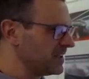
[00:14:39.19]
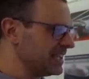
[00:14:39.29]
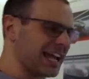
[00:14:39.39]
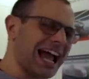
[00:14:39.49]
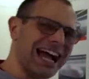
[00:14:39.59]

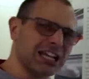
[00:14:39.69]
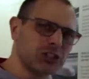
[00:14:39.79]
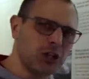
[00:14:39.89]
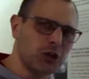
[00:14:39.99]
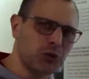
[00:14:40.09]
It
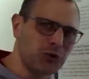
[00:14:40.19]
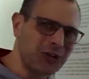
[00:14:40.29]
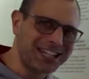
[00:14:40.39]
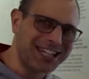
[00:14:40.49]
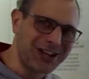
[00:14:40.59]
actually
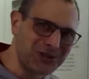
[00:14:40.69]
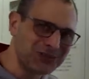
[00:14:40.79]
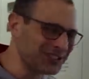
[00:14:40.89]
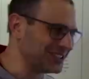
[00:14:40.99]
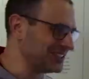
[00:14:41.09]

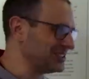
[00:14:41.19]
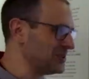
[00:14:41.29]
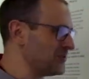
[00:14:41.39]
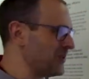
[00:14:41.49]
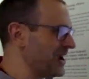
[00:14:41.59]
reduces
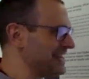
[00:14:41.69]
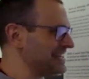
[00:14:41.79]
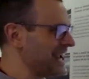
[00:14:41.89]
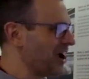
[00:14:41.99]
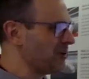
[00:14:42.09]
the weight